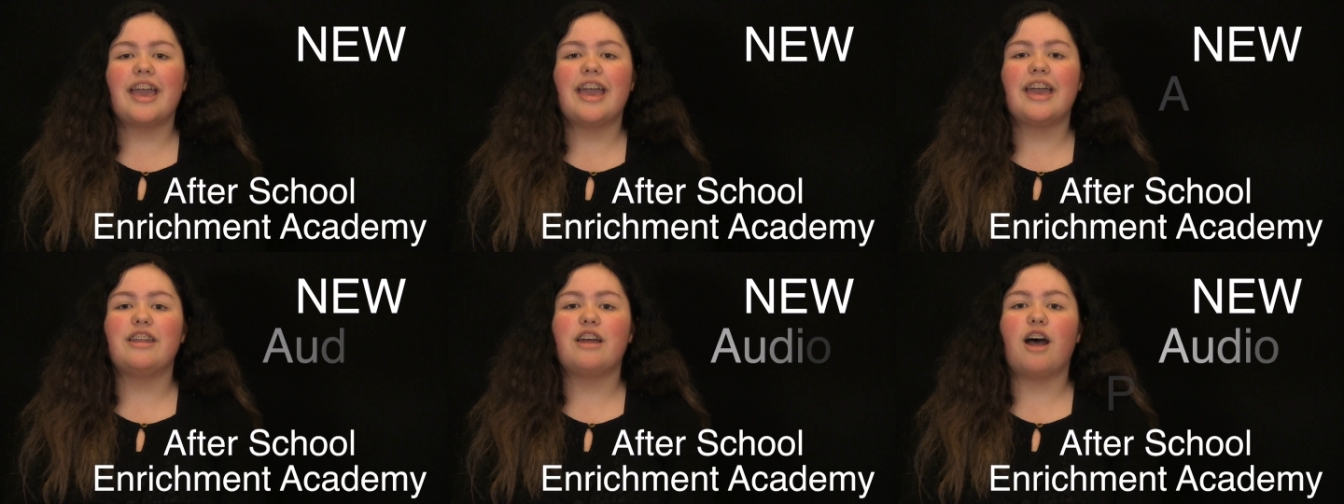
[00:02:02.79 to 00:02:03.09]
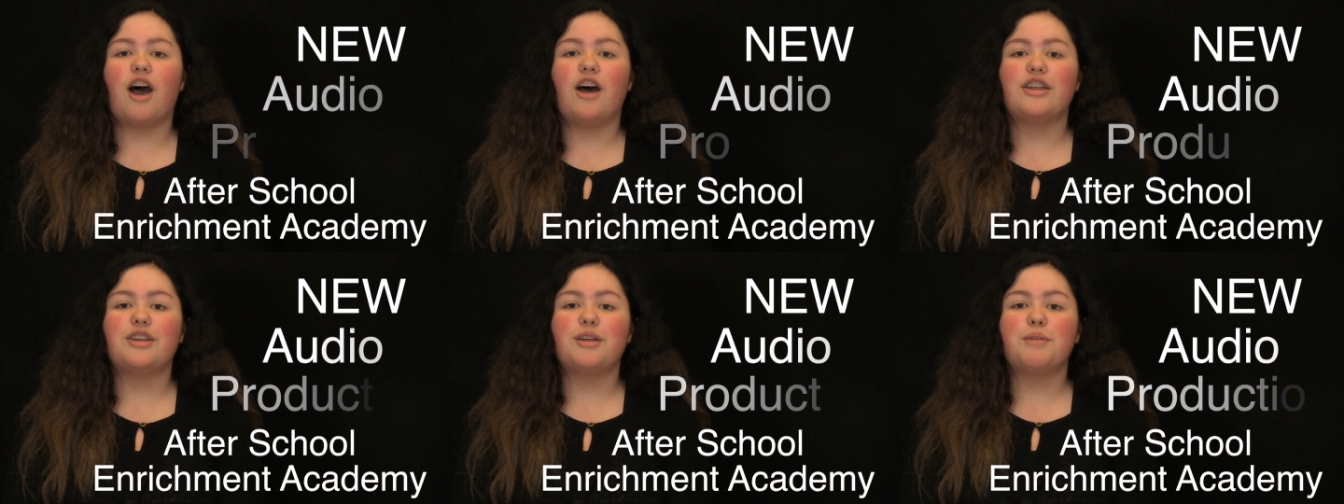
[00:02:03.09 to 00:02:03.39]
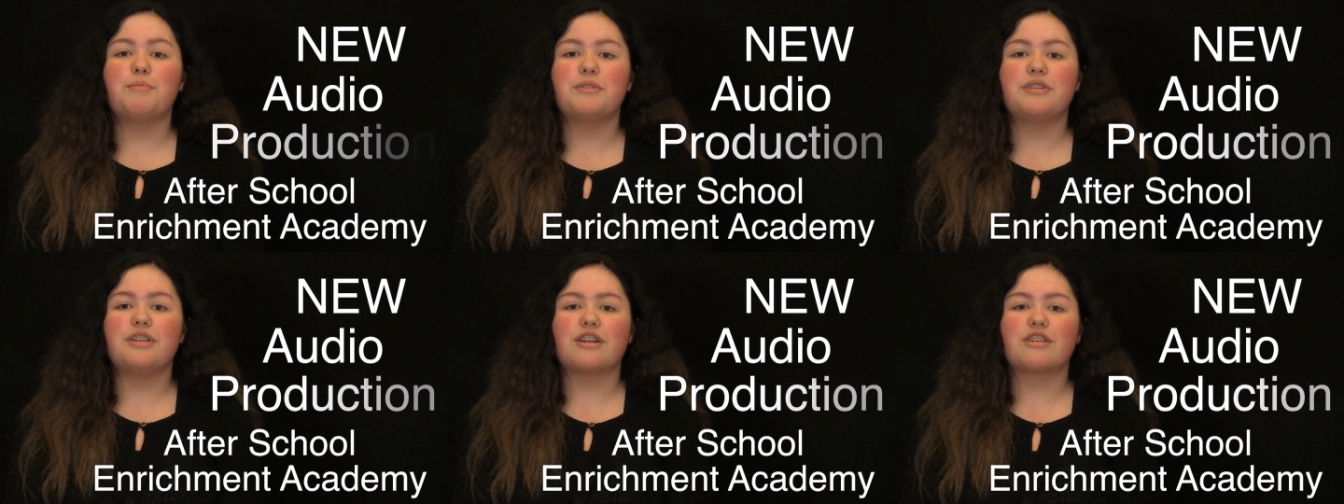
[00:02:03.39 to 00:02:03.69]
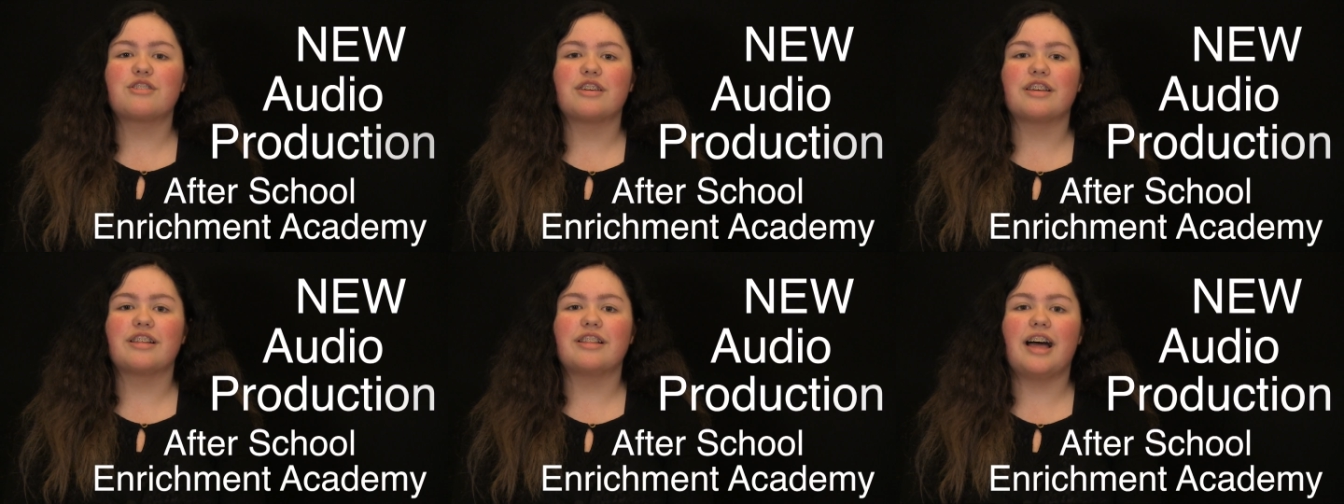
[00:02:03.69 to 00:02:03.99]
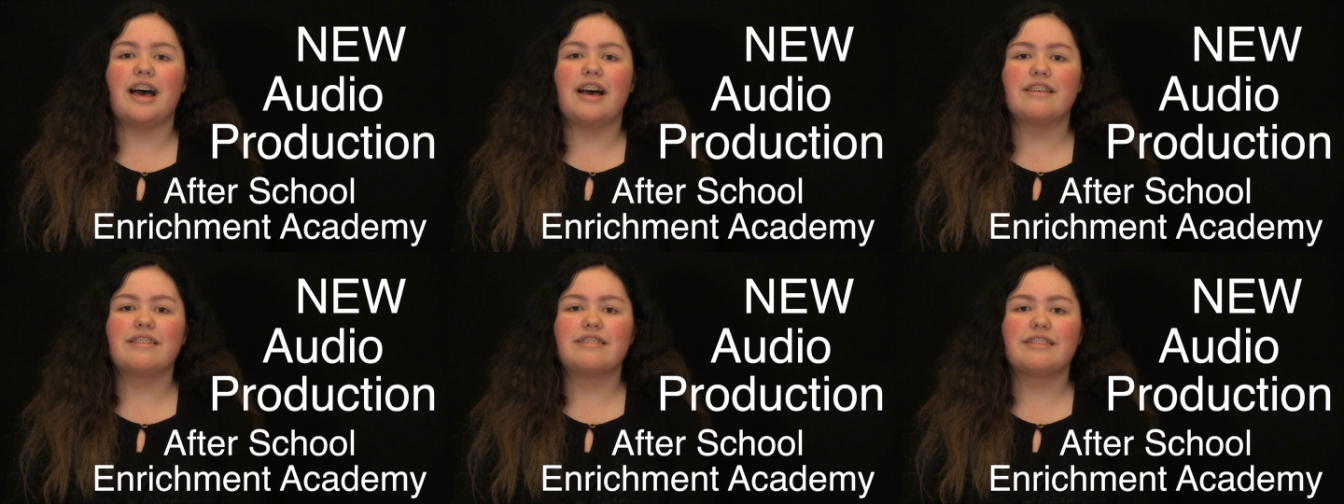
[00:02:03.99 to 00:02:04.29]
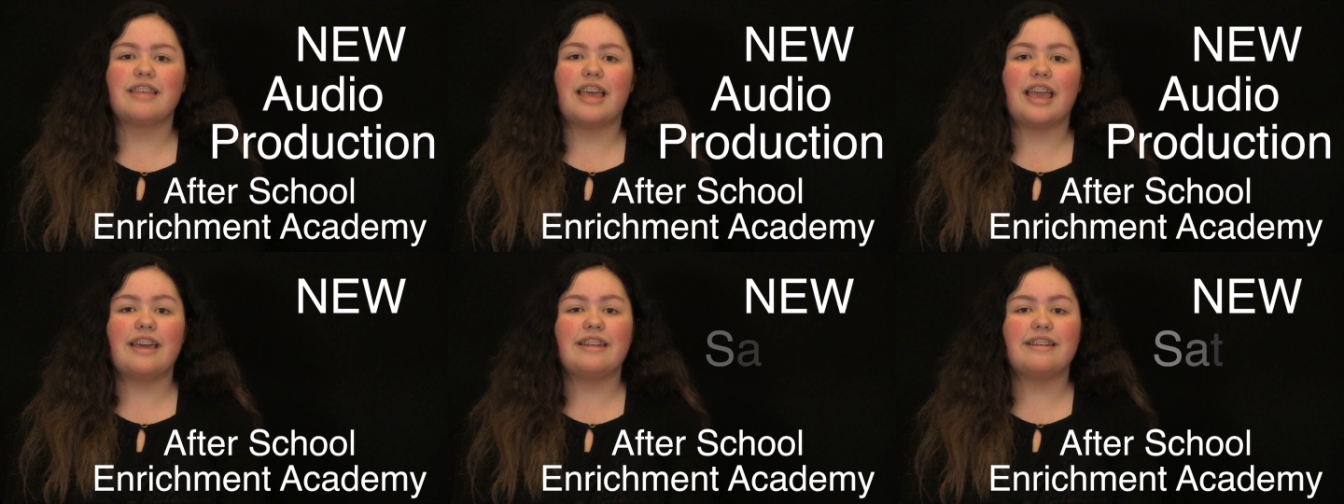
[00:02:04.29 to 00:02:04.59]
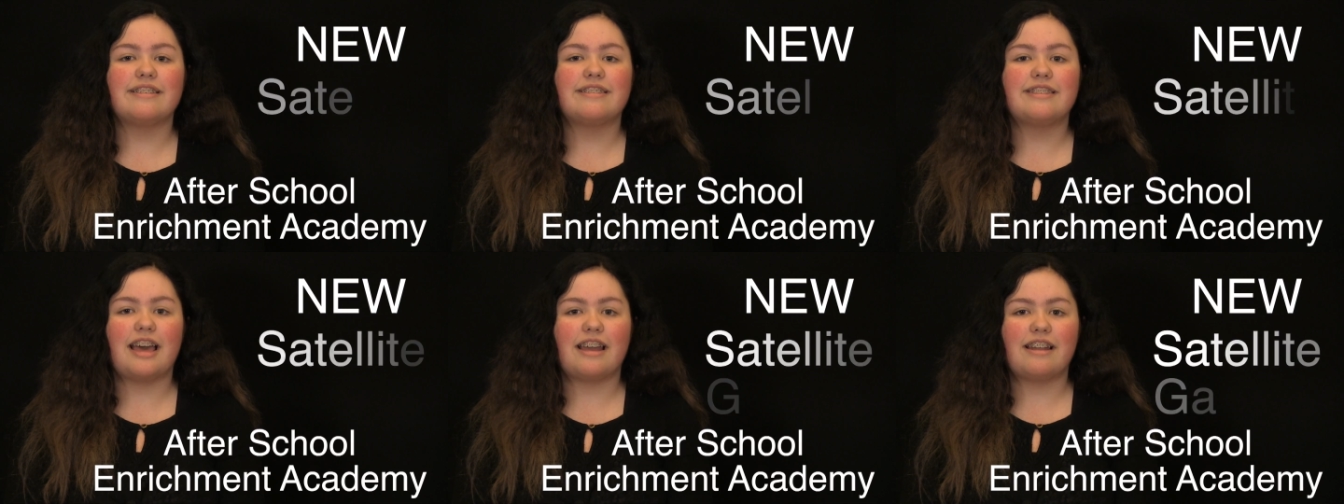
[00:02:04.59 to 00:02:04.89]
an audio production class,
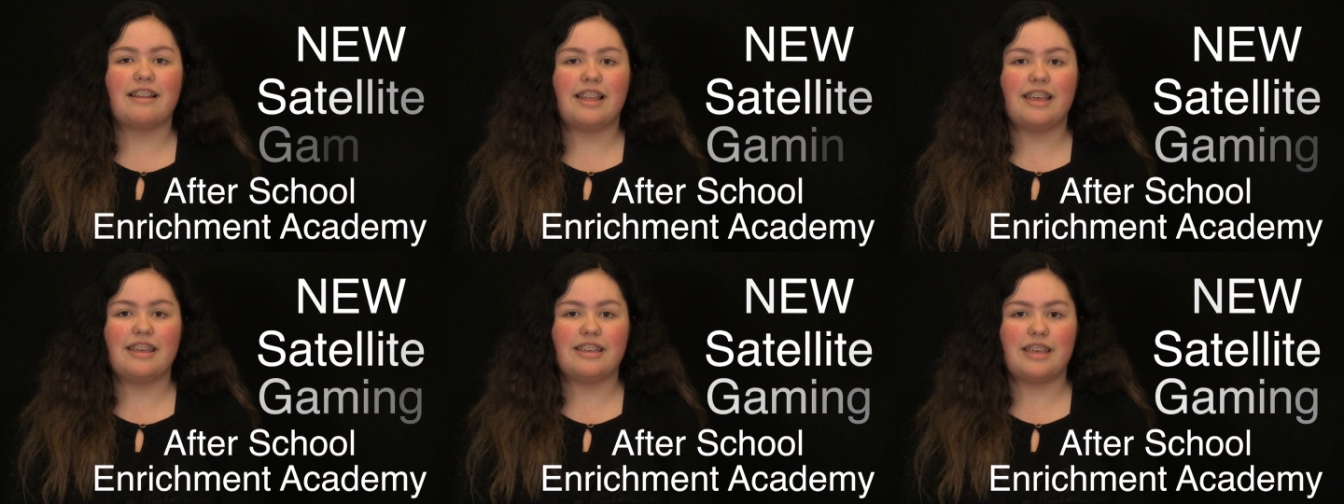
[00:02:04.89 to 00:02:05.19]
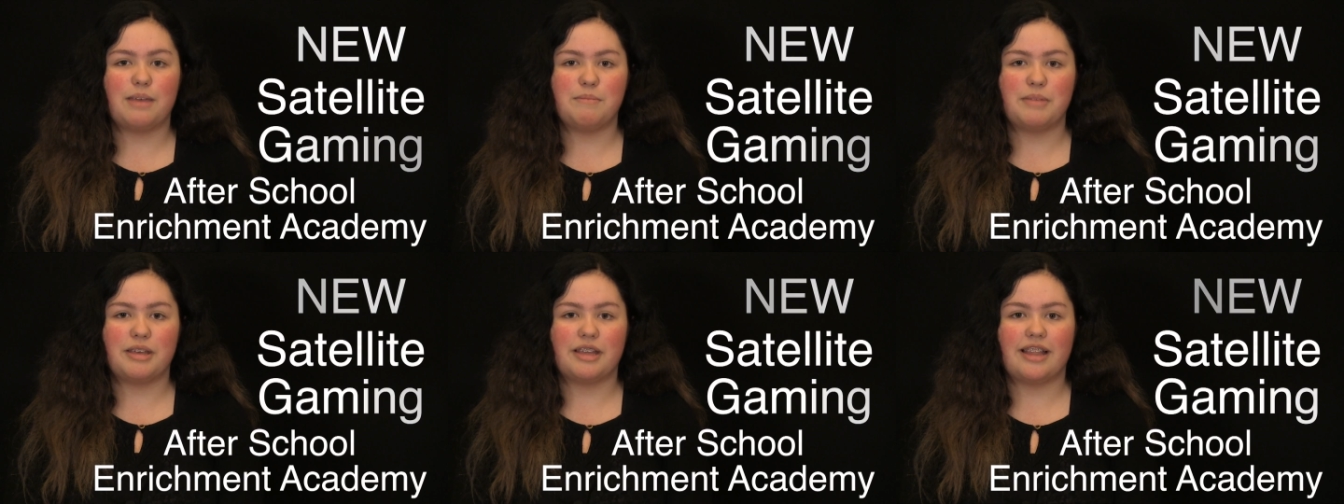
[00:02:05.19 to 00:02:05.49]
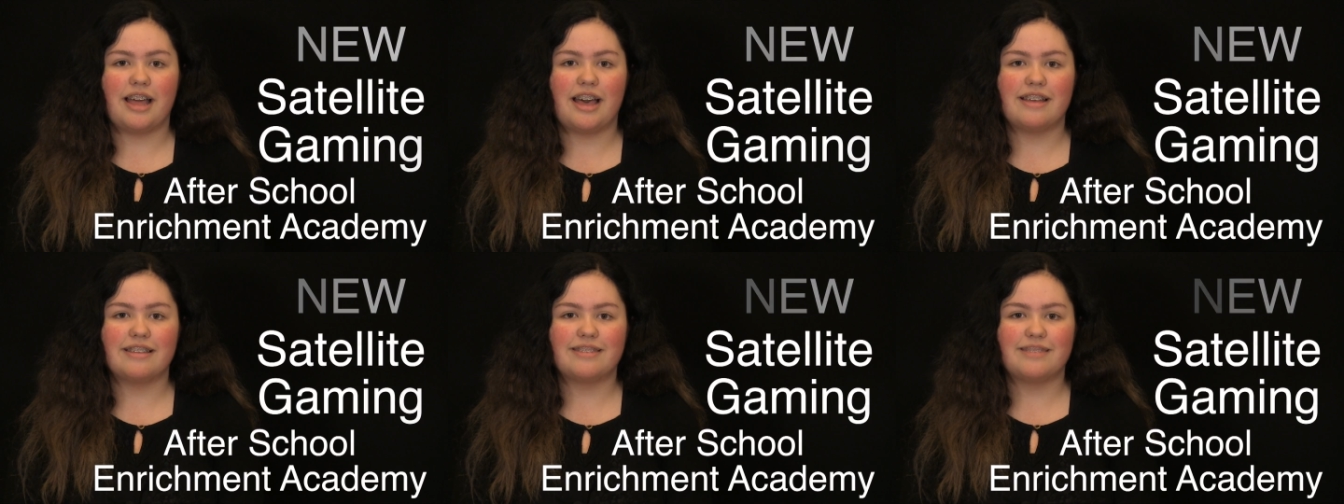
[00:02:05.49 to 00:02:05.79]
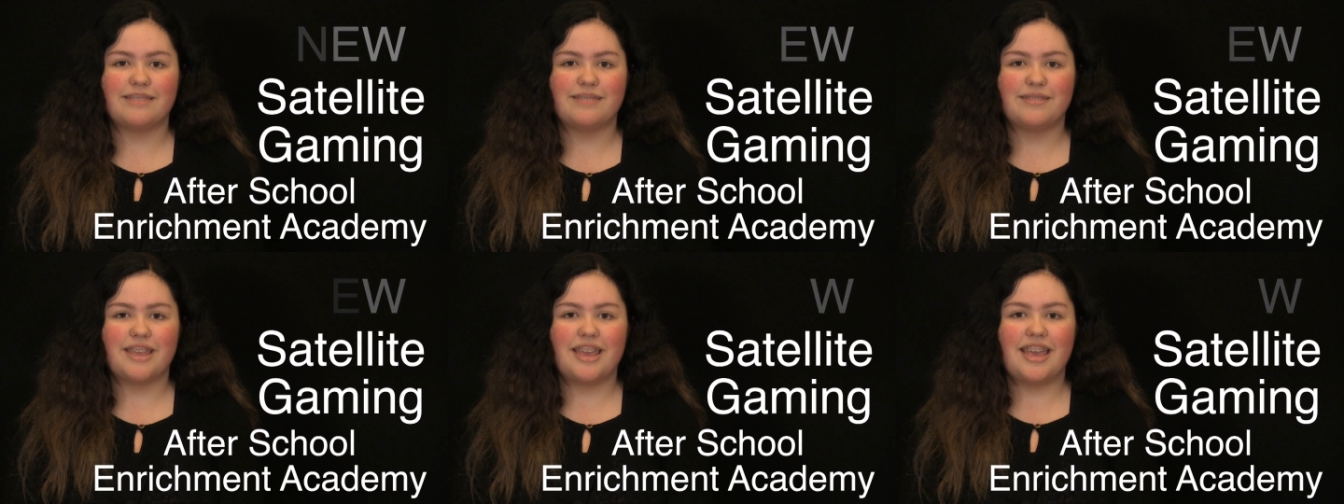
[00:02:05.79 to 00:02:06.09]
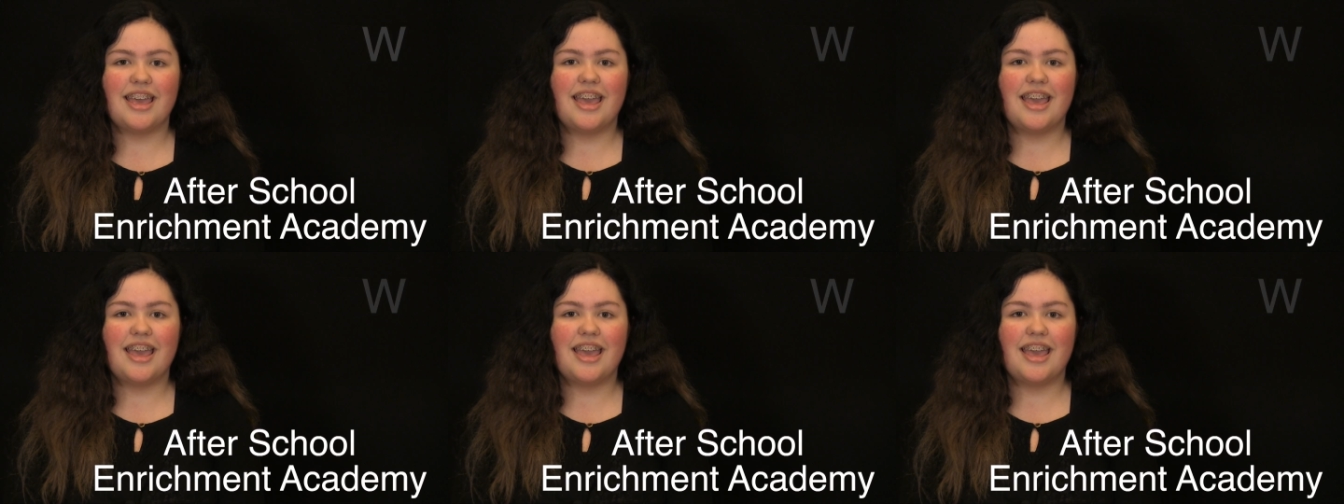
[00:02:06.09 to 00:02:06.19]
and a satellite gaming class.